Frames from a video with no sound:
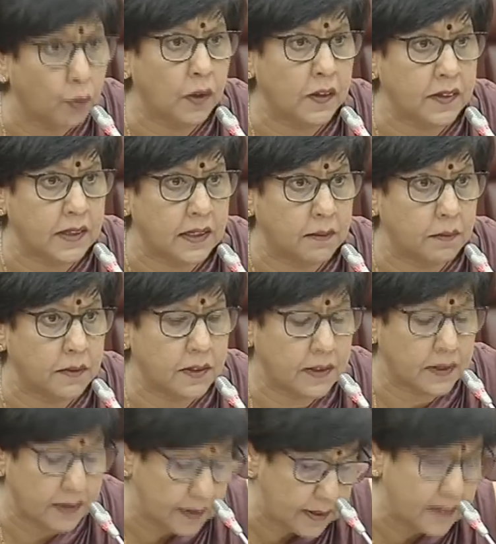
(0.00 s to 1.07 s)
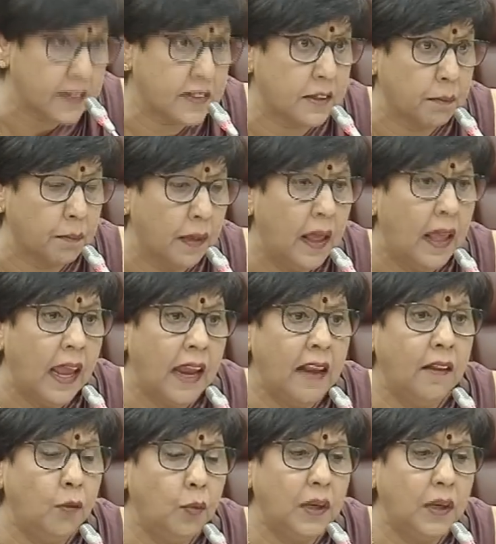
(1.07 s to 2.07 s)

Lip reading: our normal system.